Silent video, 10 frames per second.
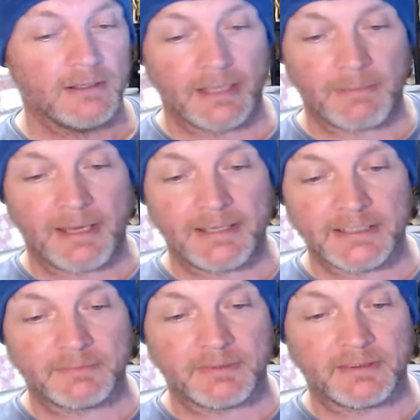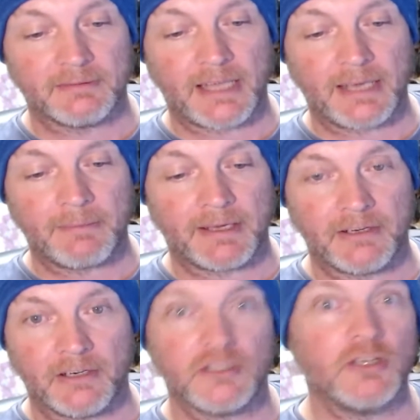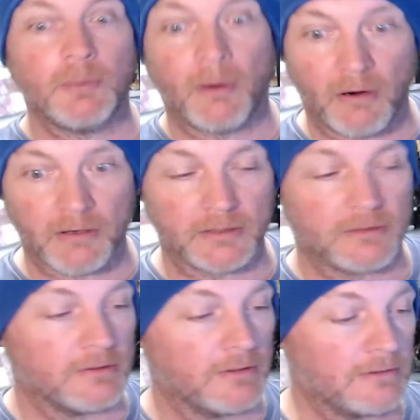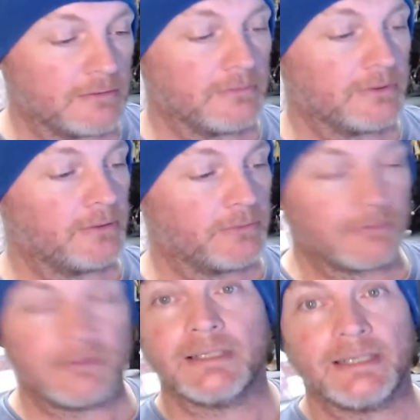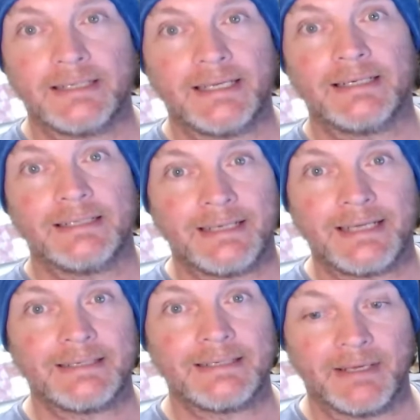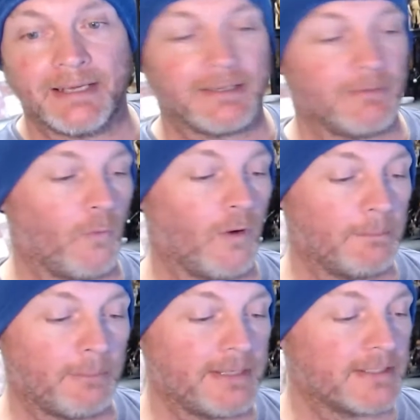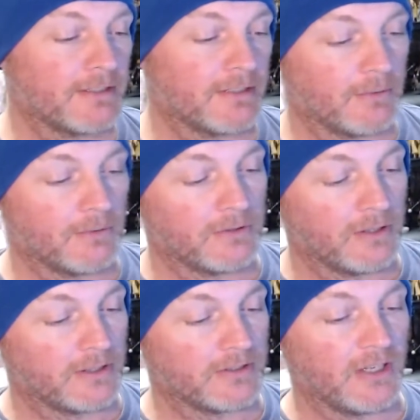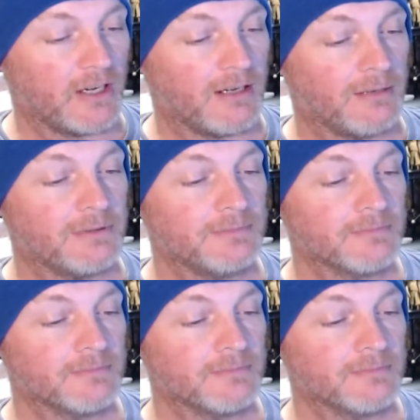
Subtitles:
They made this thing back here a 2-parter when it really didn't need to be. One piece could have done the job.